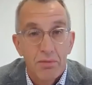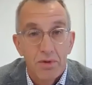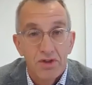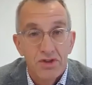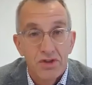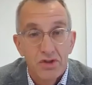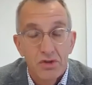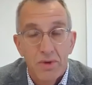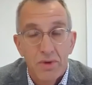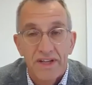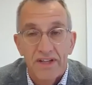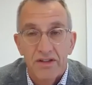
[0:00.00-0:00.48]
were
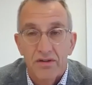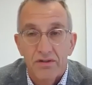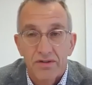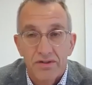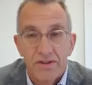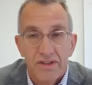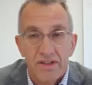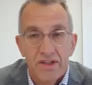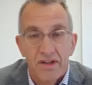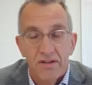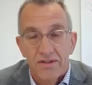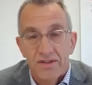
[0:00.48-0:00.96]
doing on
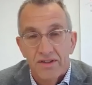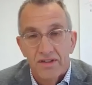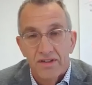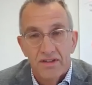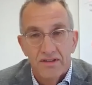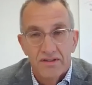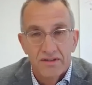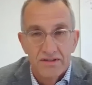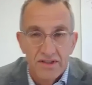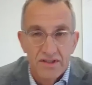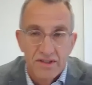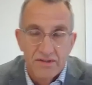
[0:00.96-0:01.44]
the, on, the,
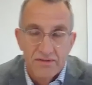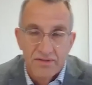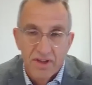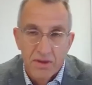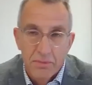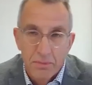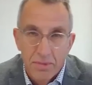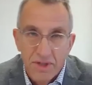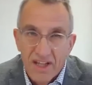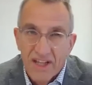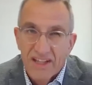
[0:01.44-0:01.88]
on the development.